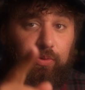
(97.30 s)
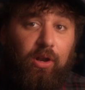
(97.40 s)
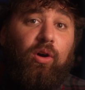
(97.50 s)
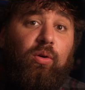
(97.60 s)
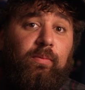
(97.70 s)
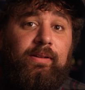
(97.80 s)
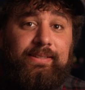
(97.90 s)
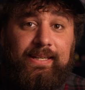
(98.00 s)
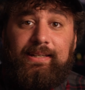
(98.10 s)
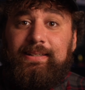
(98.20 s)
at home
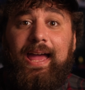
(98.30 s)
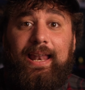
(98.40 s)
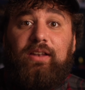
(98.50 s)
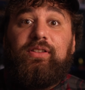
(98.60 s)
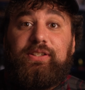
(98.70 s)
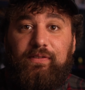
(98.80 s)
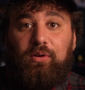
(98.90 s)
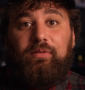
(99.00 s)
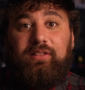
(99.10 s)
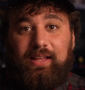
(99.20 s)
did to edit this
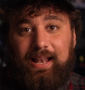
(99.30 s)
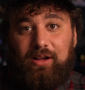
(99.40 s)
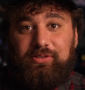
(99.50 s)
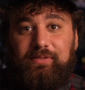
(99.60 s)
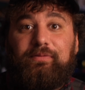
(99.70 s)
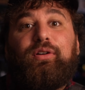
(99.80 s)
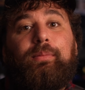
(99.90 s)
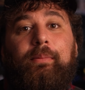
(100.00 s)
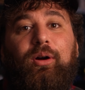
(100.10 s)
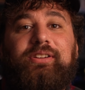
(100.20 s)
photo of the lighthouse in
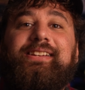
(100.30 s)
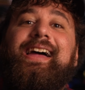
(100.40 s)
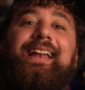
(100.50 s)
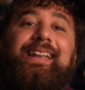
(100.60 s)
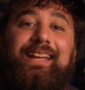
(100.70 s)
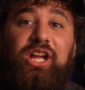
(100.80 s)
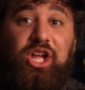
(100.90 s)
FroManMark's Editing